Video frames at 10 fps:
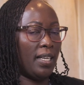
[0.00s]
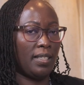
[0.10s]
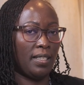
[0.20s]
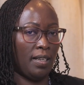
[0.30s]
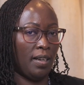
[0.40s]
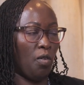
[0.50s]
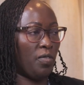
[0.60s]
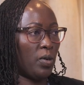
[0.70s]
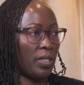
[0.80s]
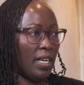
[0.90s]
and
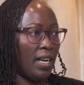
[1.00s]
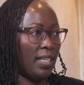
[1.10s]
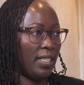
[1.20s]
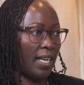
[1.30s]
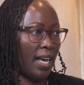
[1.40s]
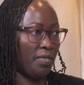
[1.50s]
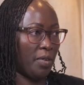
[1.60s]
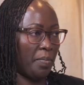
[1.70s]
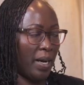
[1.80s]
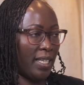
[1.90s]
of course the learnings I have
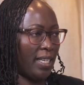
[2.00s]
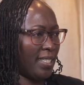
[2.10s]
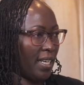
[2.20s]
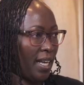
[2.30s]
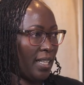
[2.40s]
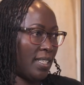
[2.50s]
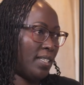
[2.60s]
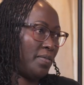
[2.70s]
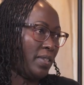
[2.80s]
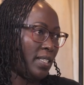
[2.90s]
from IU is another
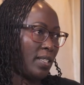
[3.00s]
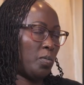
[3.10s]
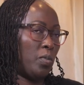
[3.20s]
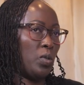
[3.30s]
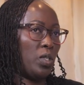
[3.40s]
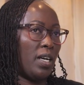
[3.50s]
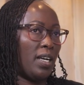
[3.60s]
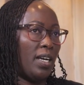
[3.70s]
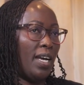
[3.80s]
different exposure.